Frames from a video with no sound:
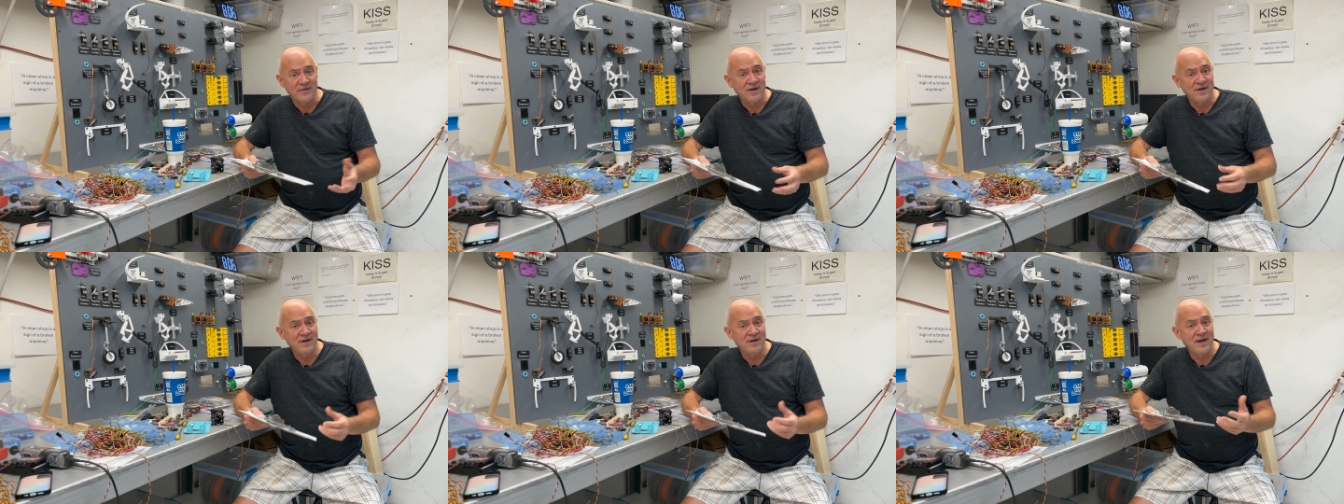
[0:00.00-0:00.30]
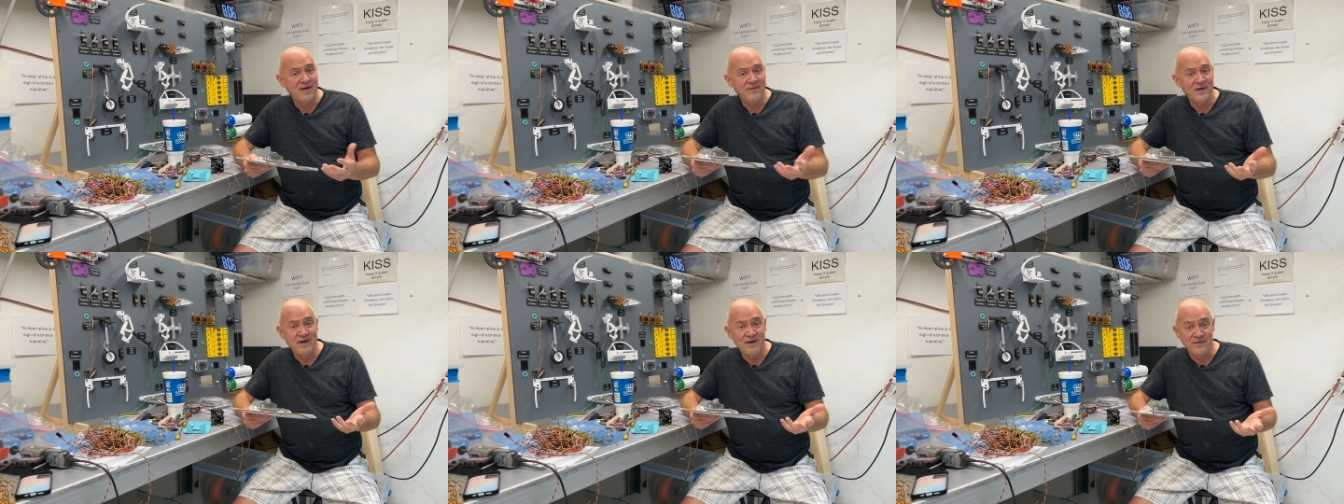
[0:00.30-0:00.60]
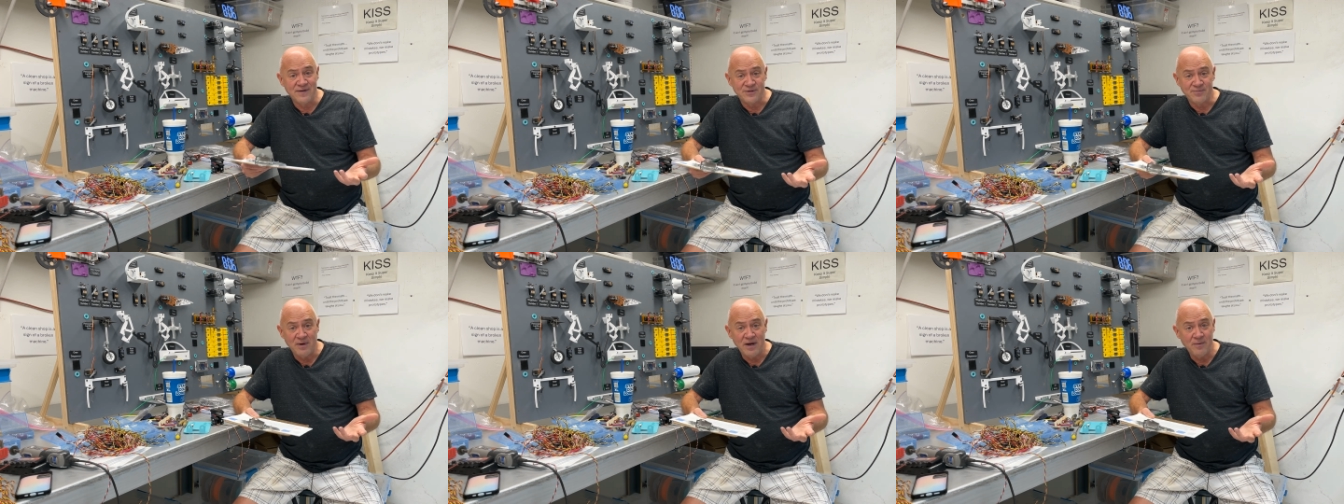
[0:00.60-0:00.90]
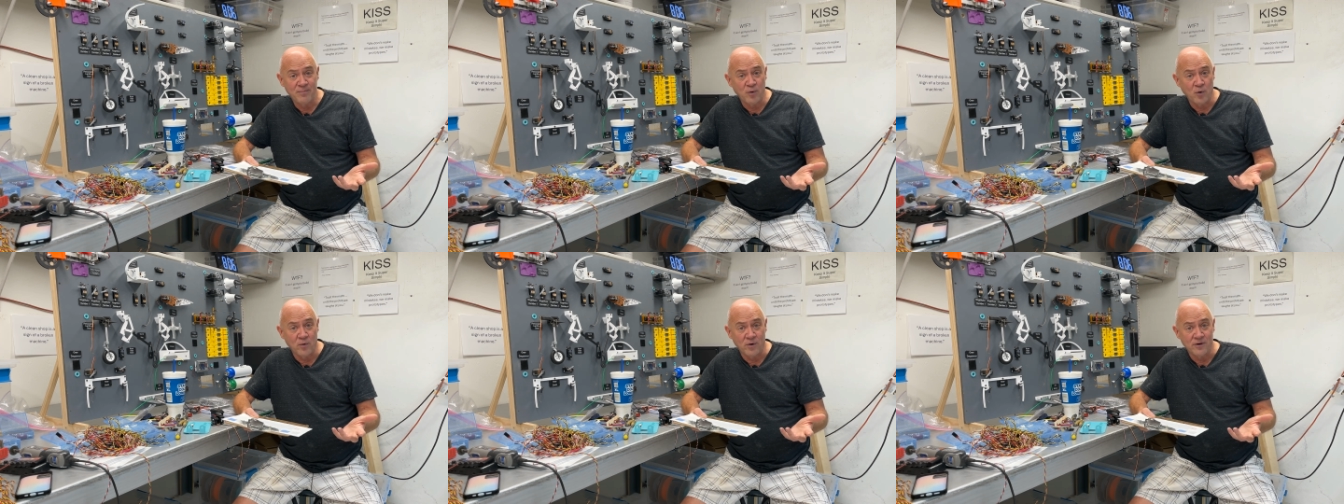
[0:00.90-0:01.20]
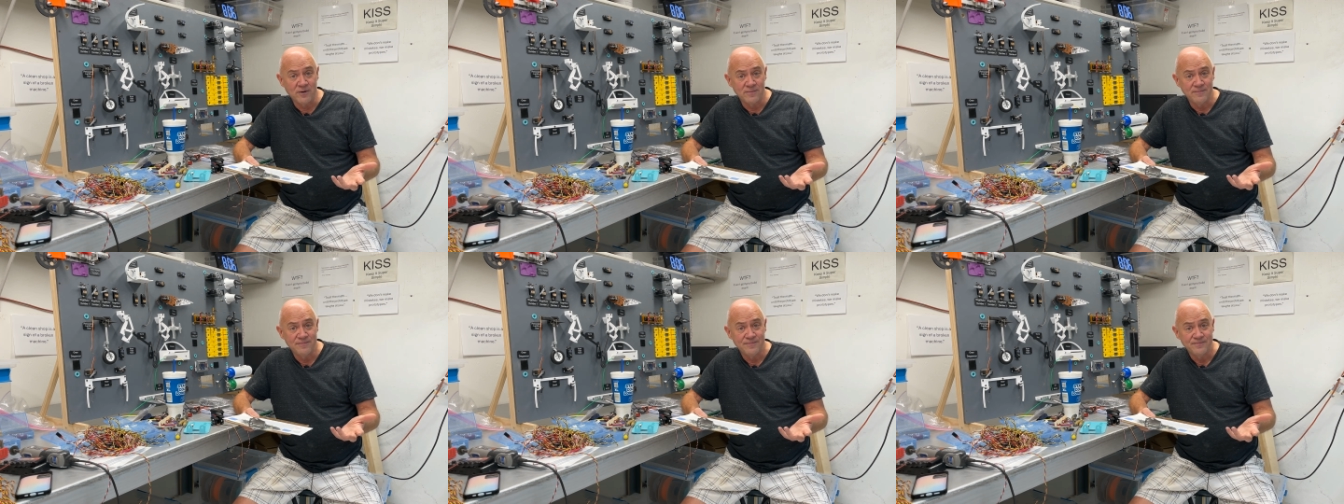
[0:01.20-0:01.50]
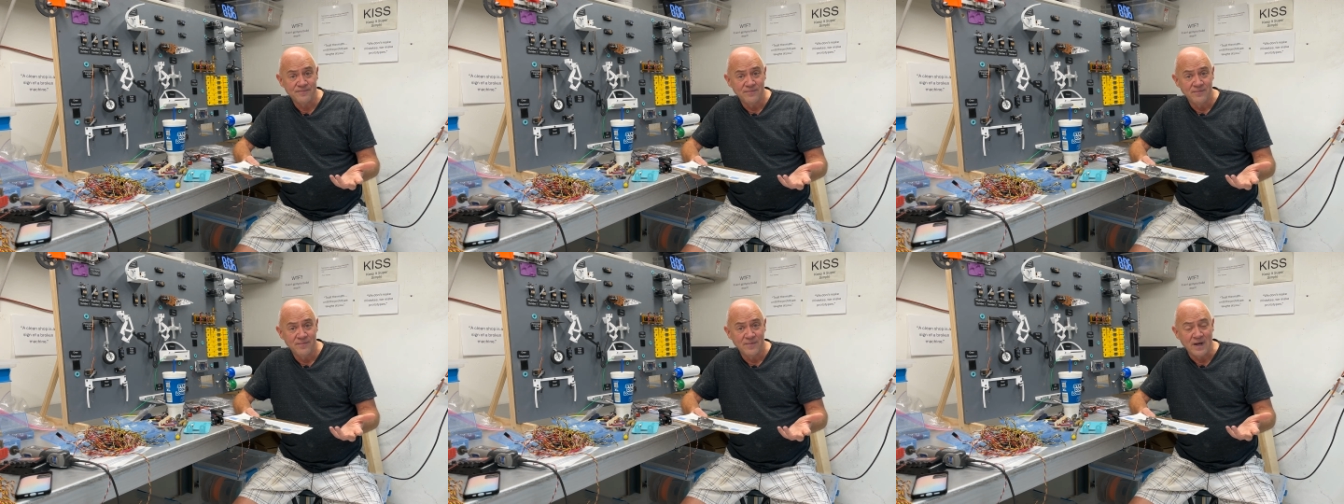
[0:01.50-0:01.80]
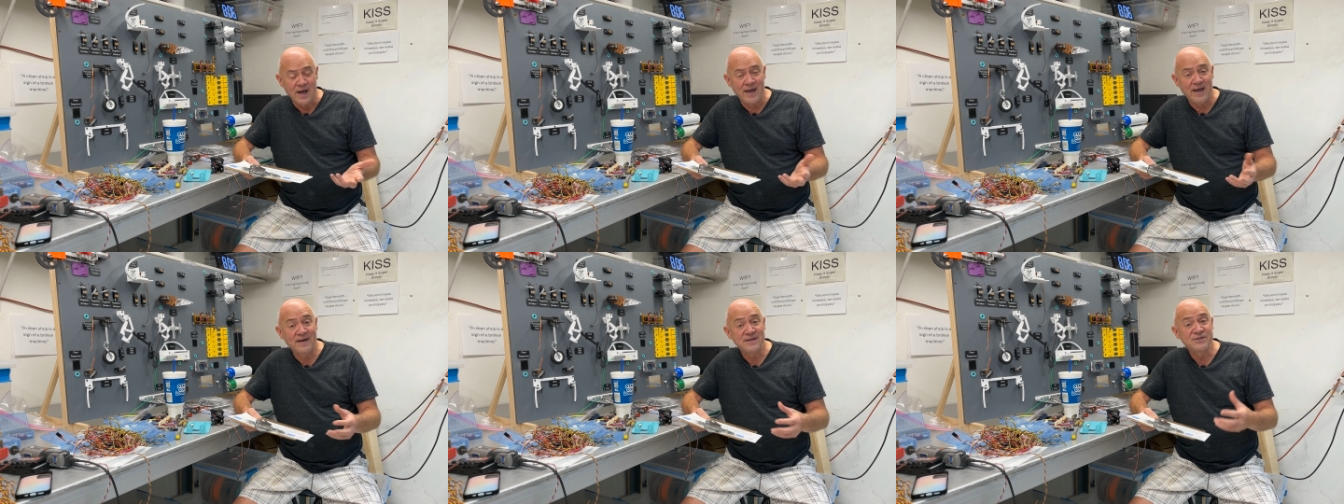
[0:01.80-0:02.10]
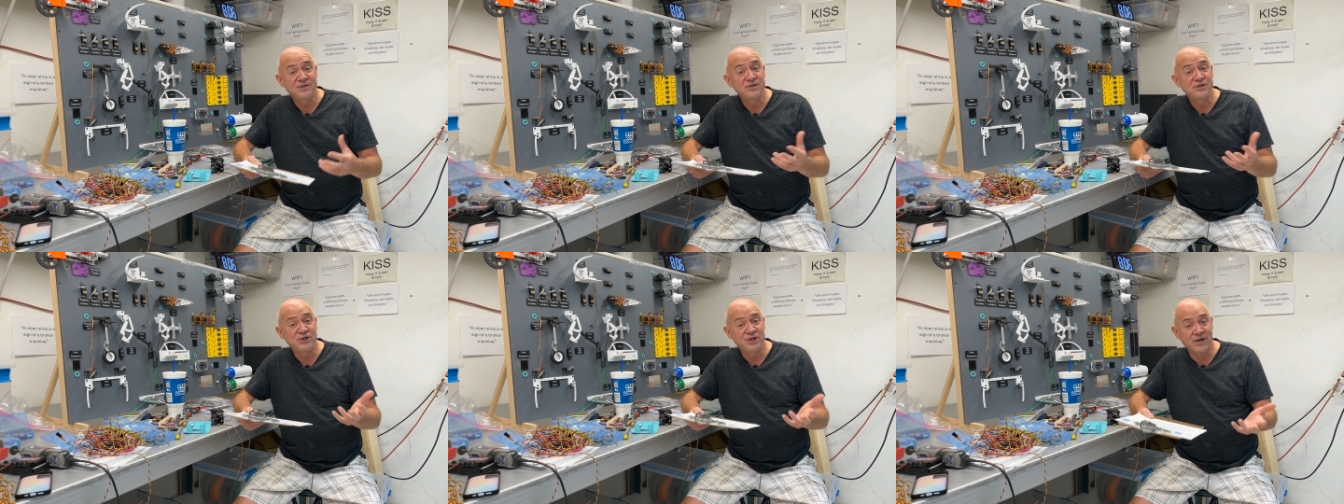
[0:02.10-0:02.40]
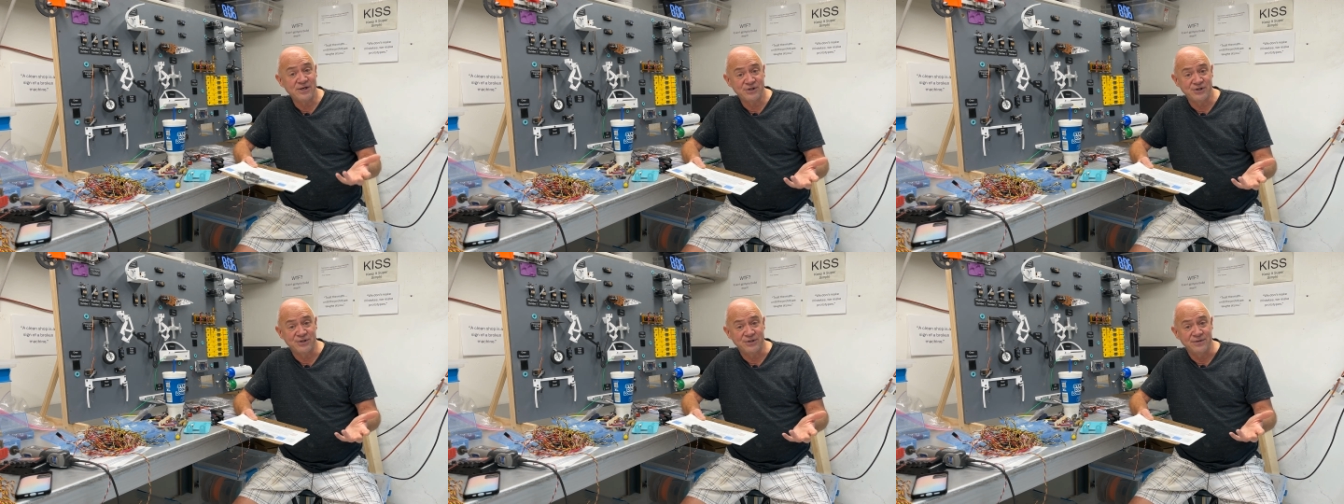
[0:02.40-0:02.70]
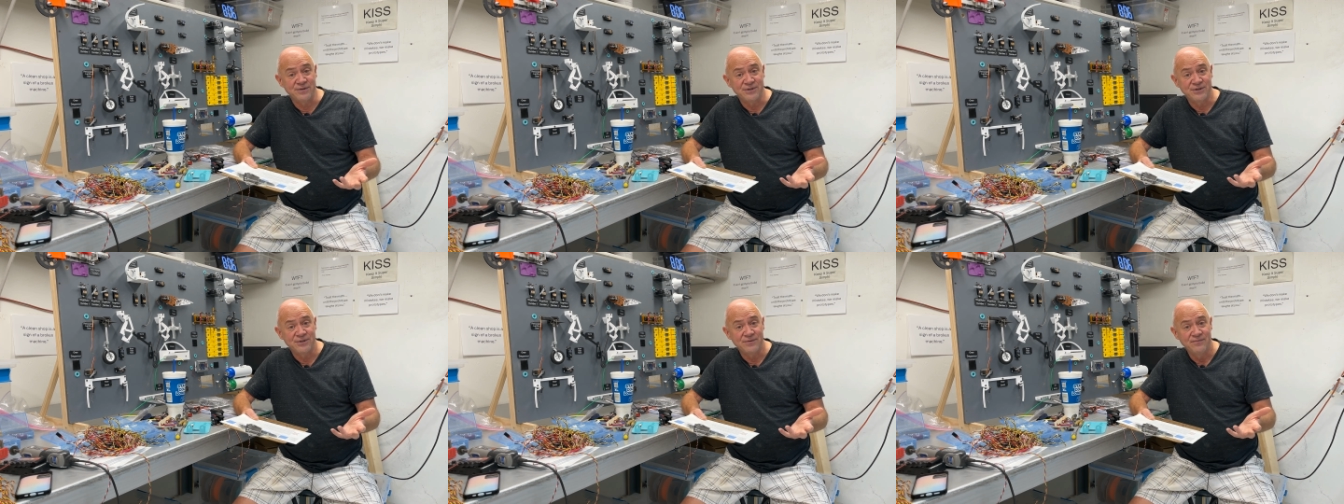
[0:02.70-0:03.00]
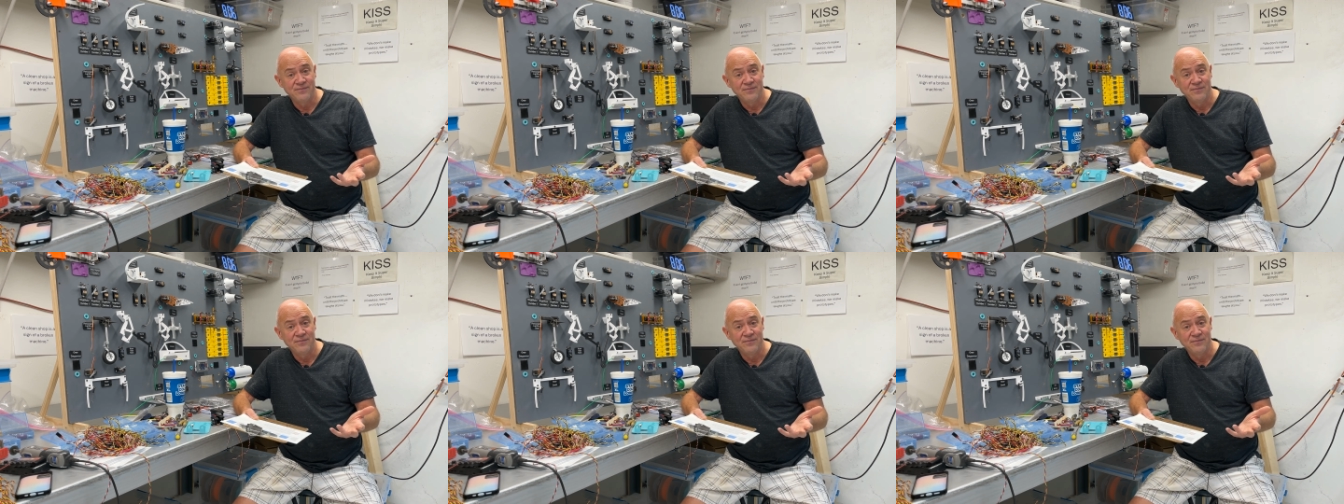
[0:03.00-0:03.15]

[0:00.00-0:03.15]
I didn't have any of this paperwork. I had suggestions.